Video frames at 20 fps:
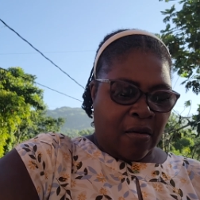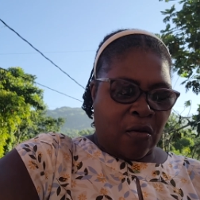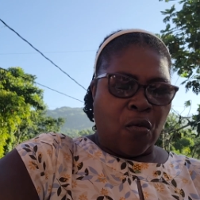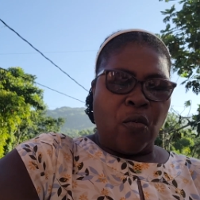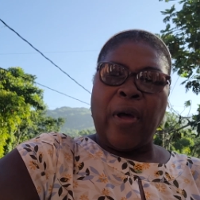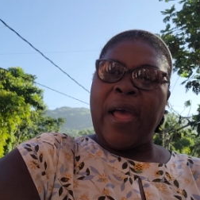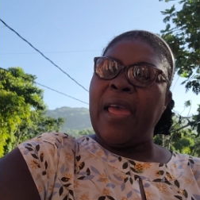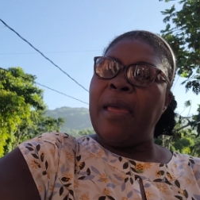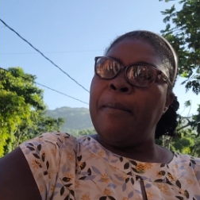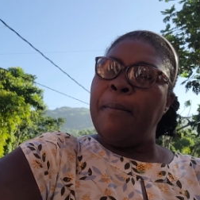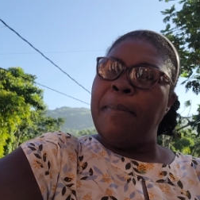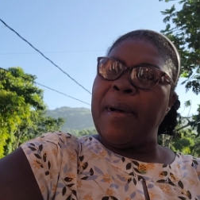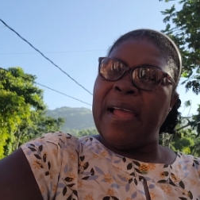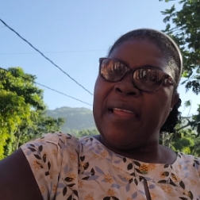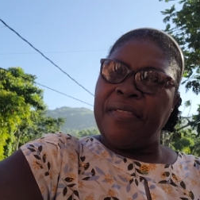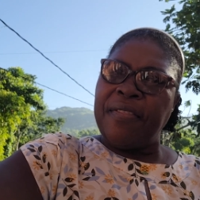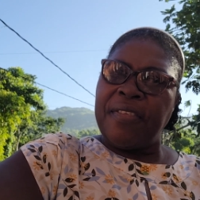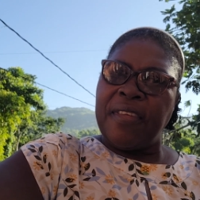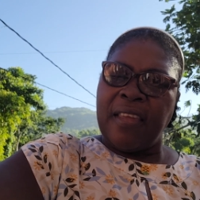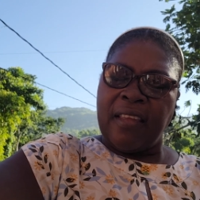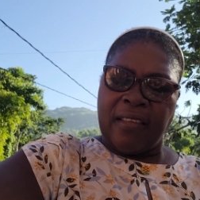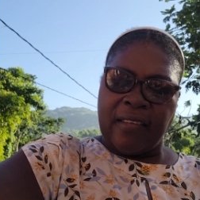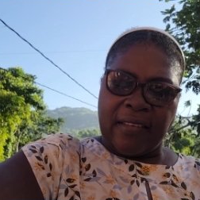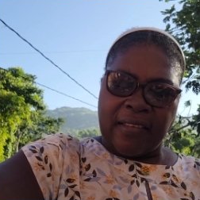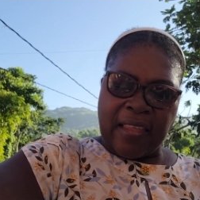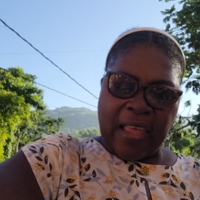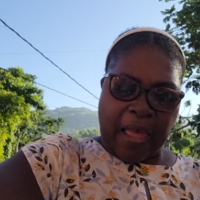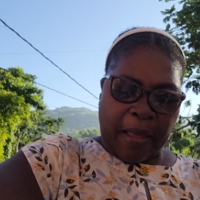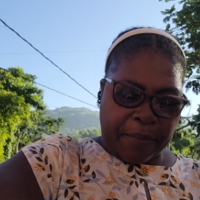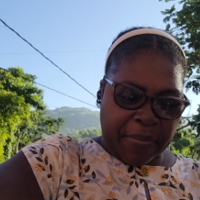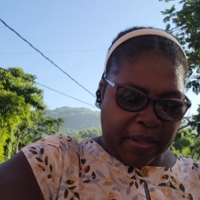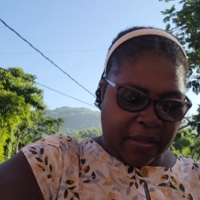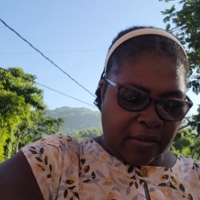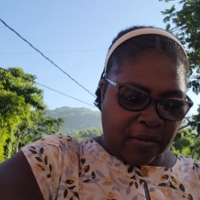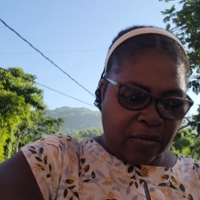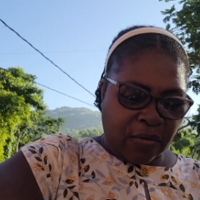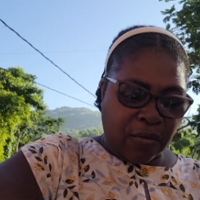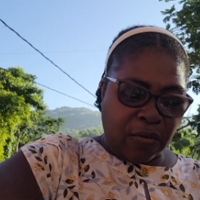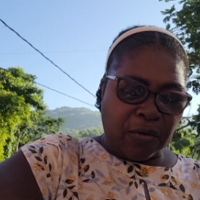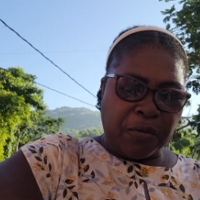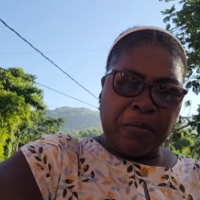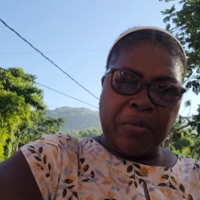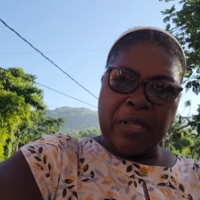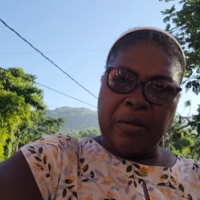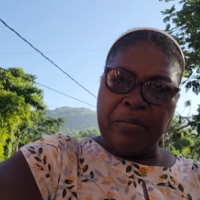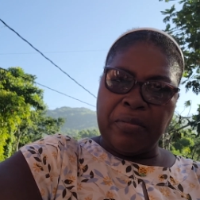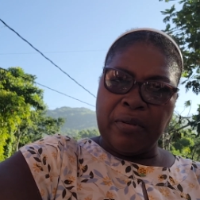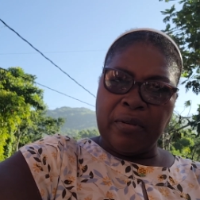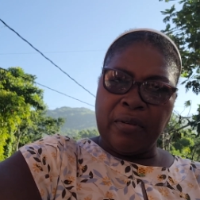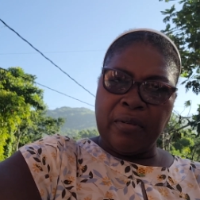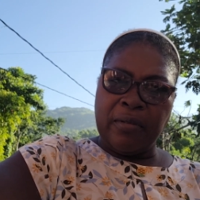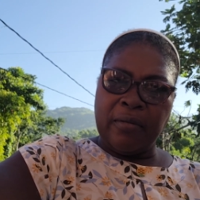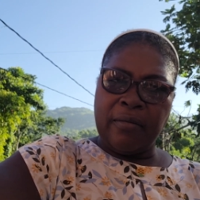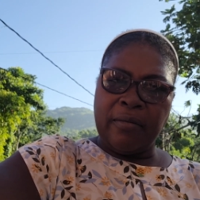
why bad things happen to good people?